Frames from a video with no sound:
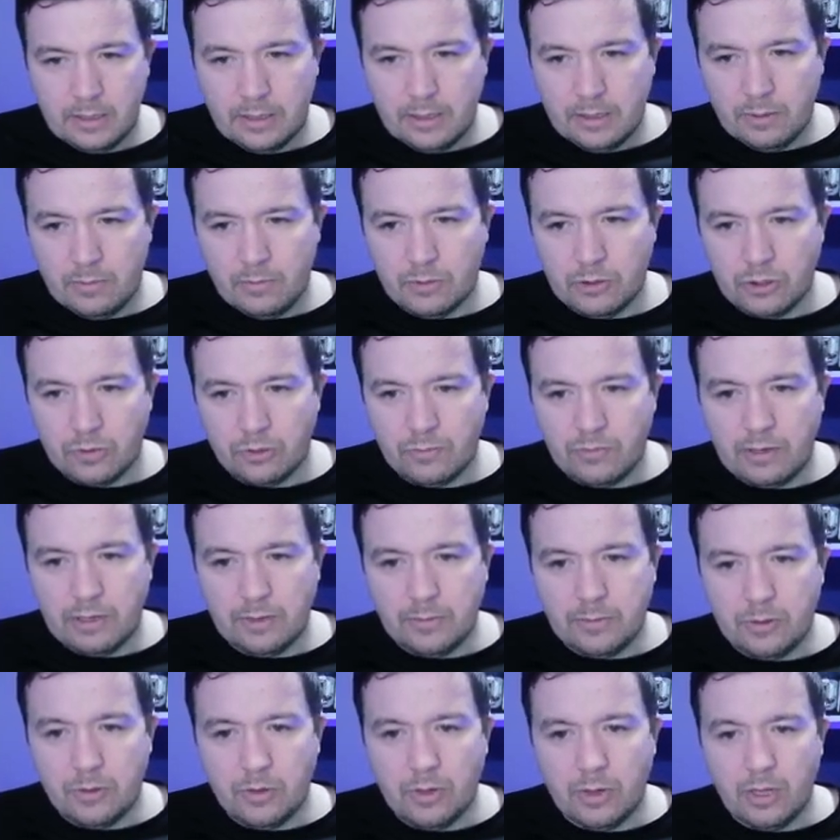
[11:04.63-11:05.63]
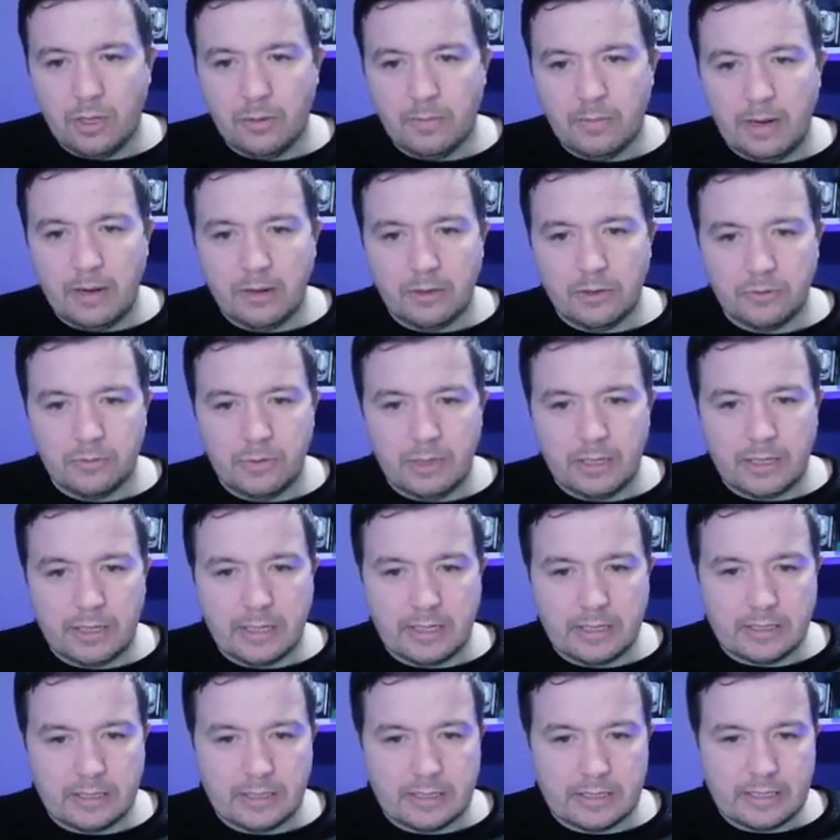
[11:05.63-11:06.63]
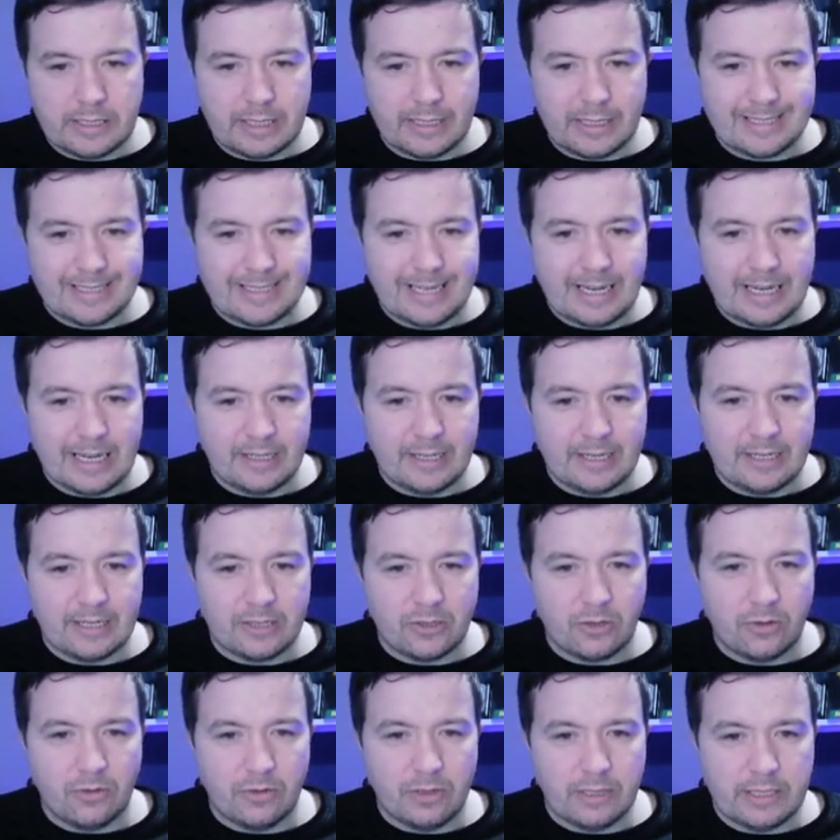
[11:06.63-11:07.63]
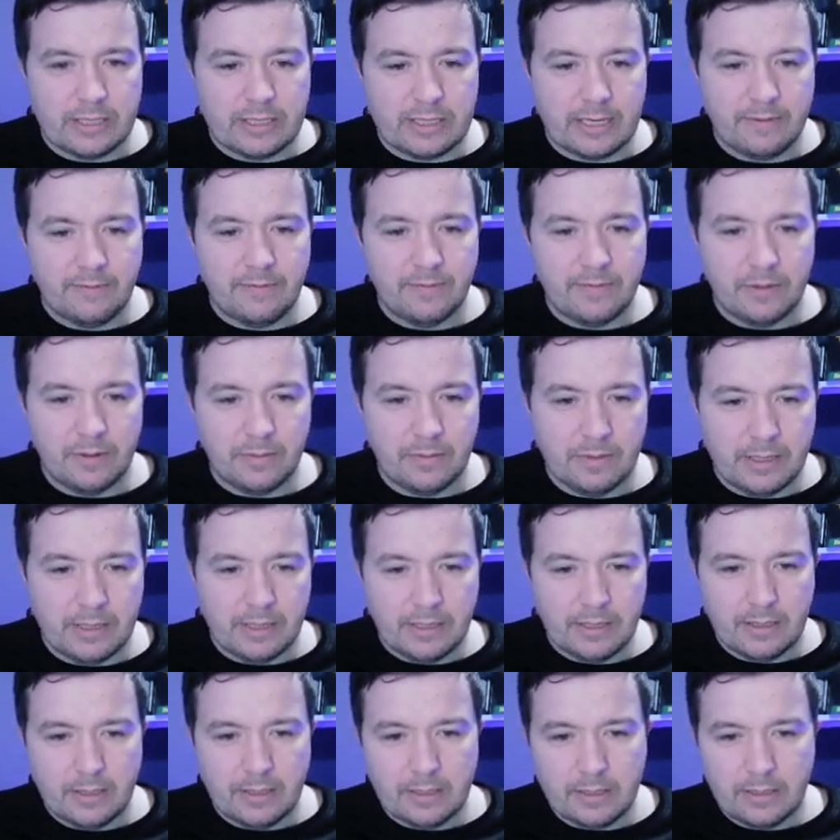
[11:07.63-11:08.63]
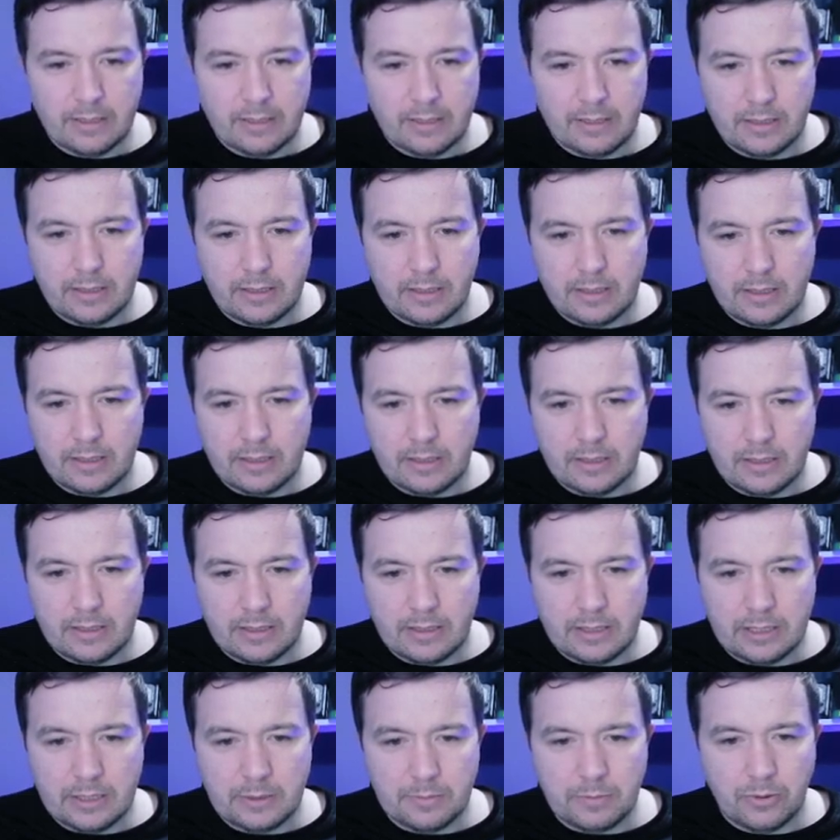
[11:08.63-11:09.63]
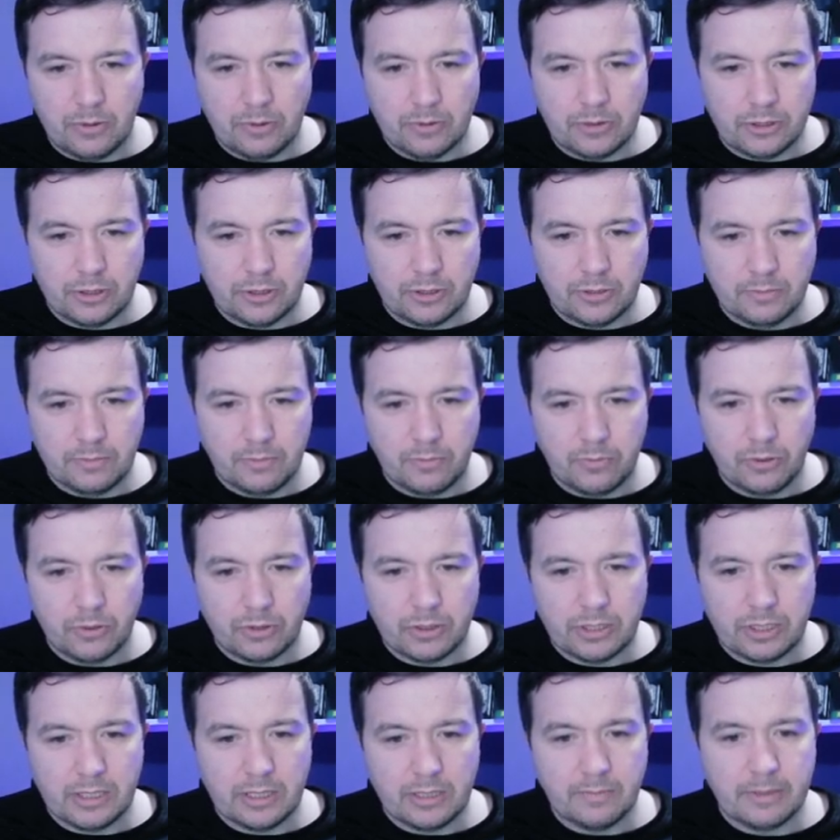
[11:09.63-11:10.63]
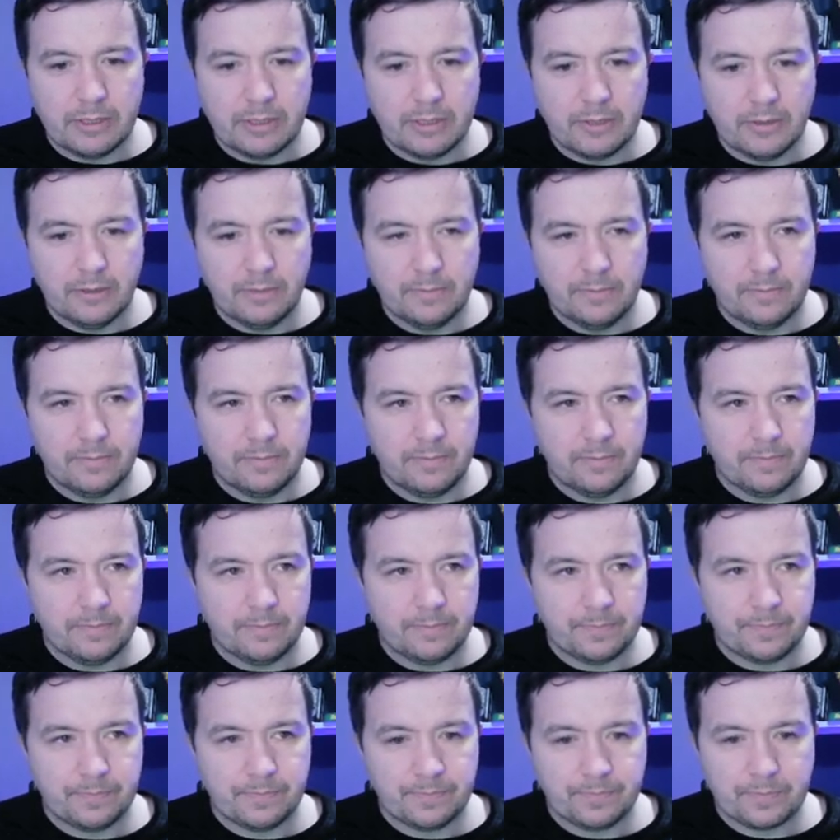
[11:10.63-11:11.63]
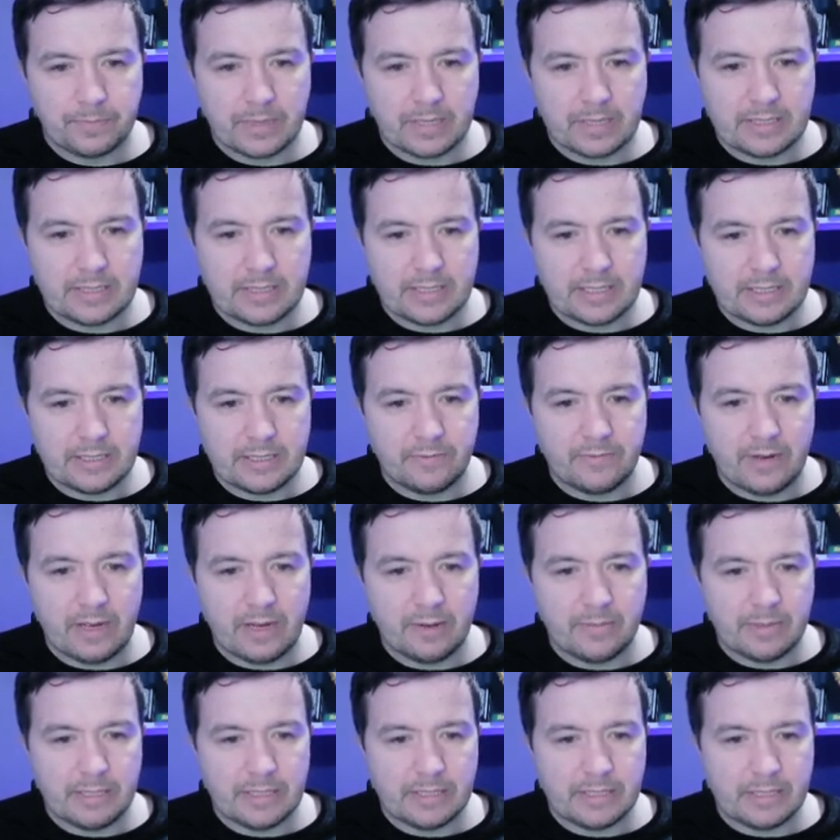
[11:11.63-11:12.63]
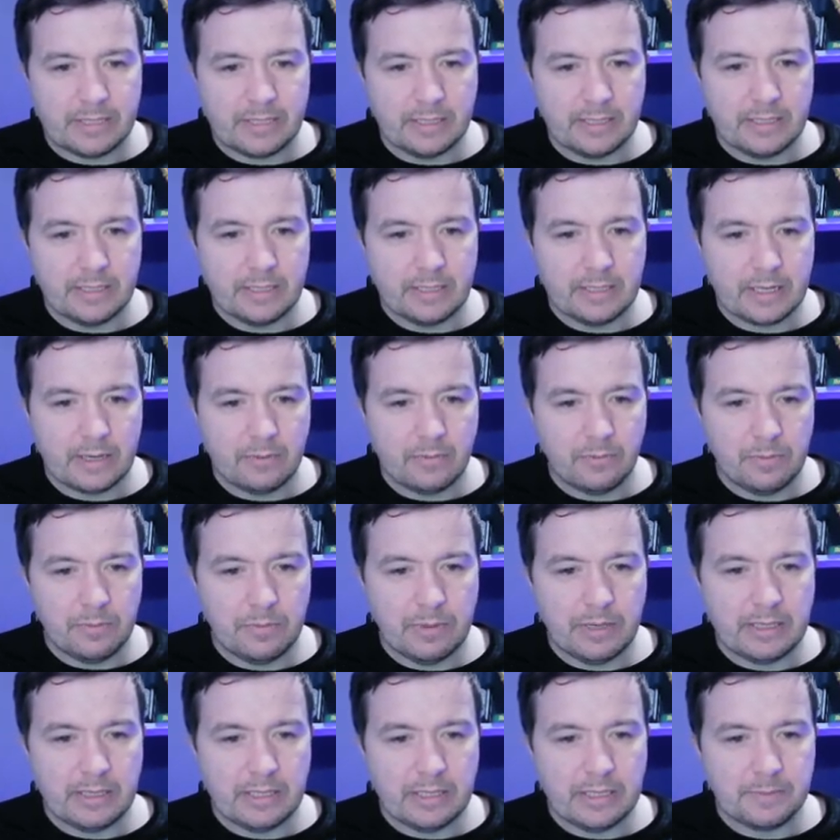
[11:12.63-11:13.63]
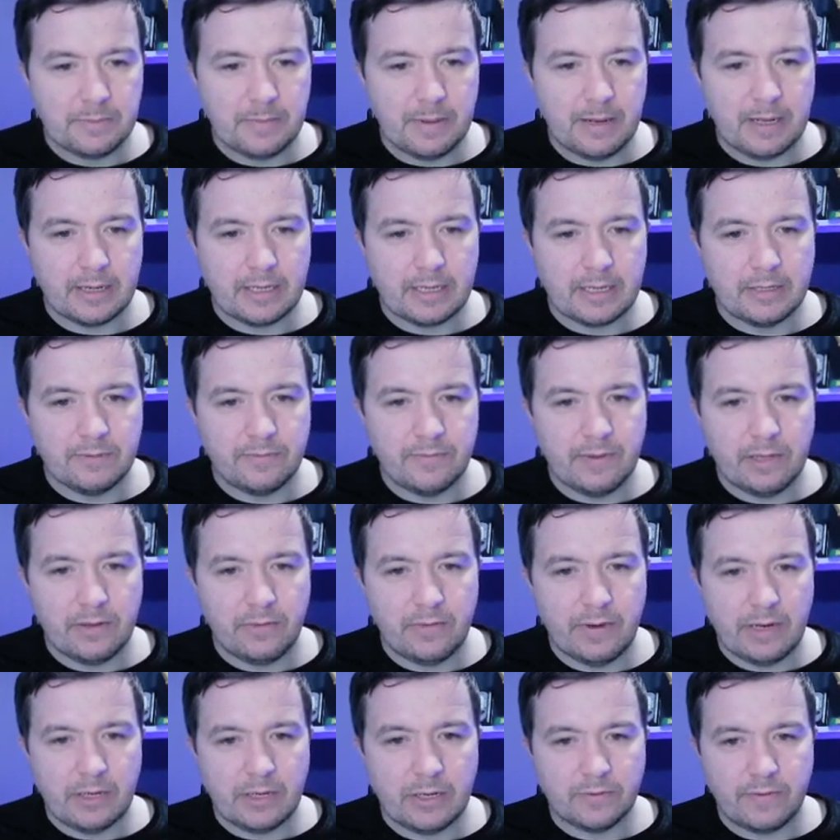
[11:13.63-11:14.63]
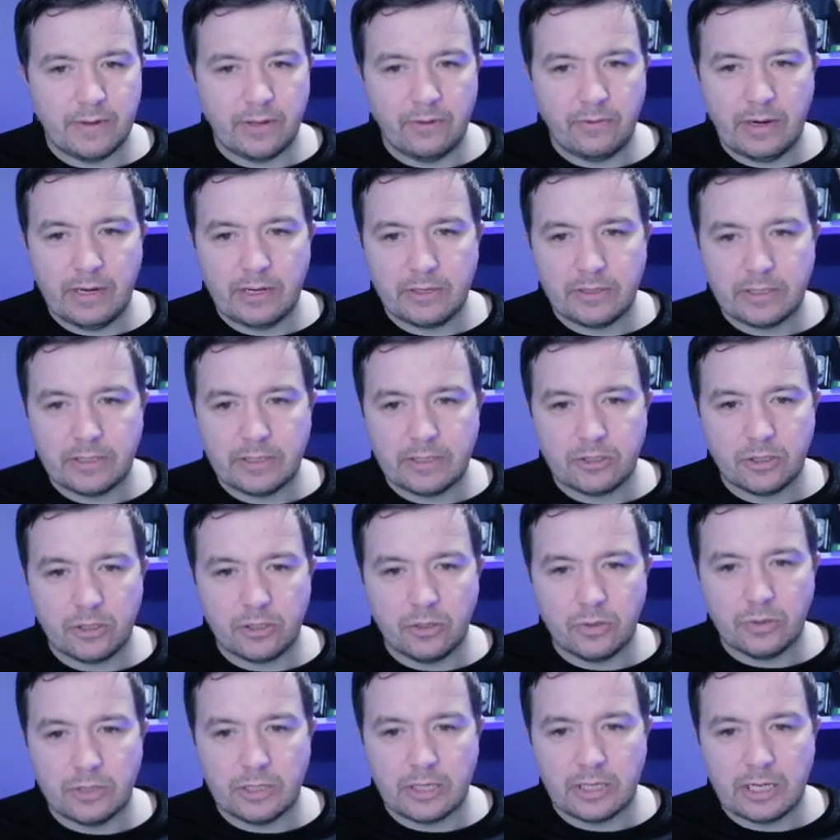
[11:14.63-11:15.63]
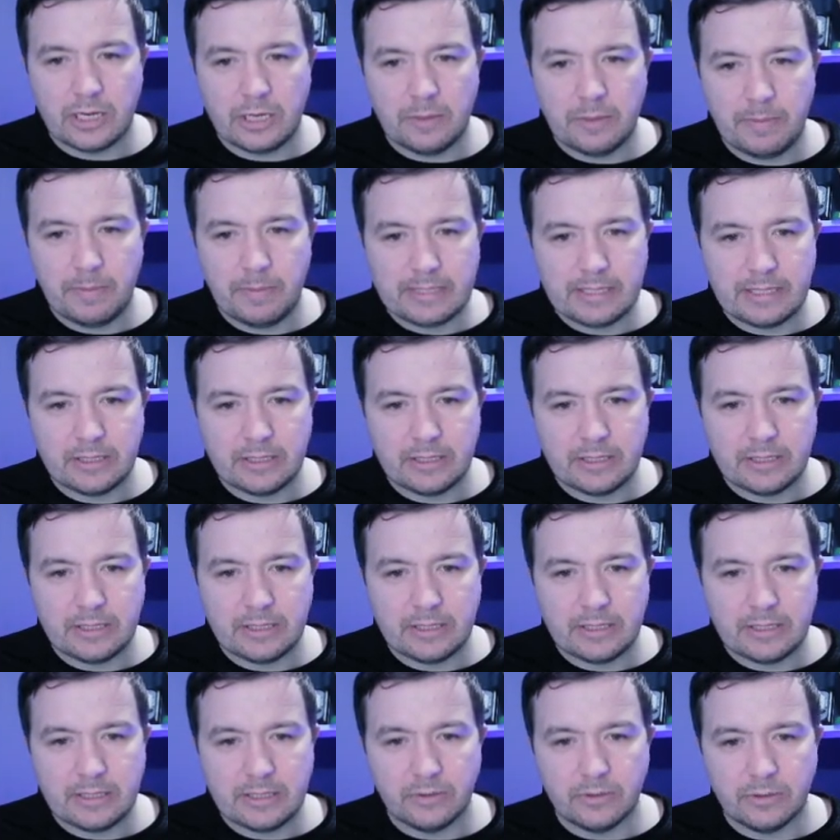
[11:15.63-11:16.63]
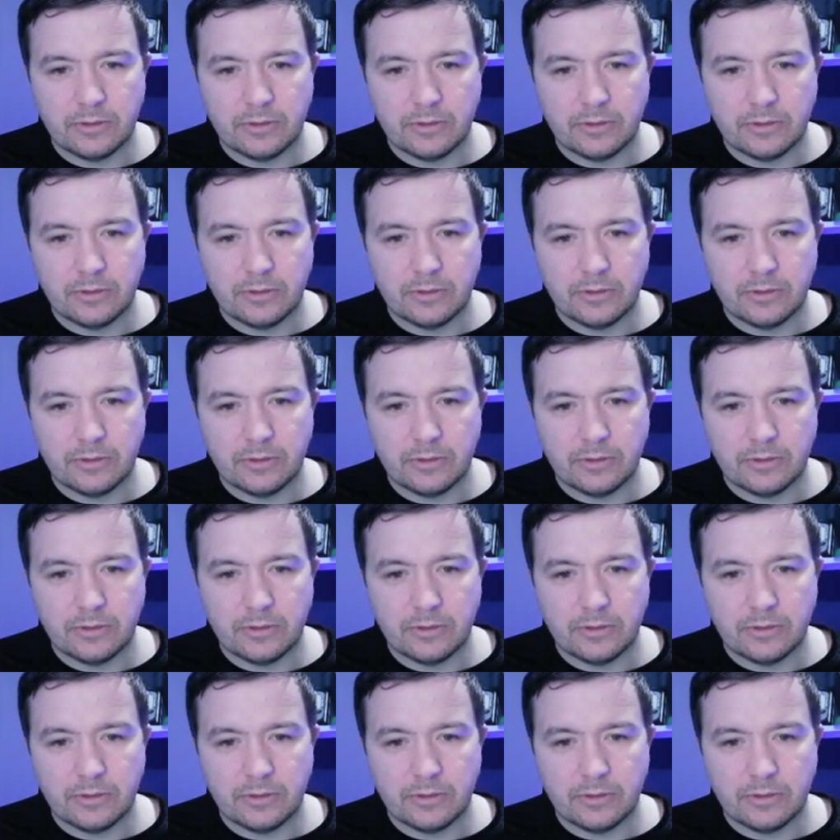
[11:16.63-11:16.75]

We should really be doing a lot better as well against a side that is currently 10th at the minute. Is Puncheon. Puncheon in the middle. 65 minutes in here. Can we bring this back? Here's Villarenos. Villarenos into Kusik. Can he pass it into Rakels?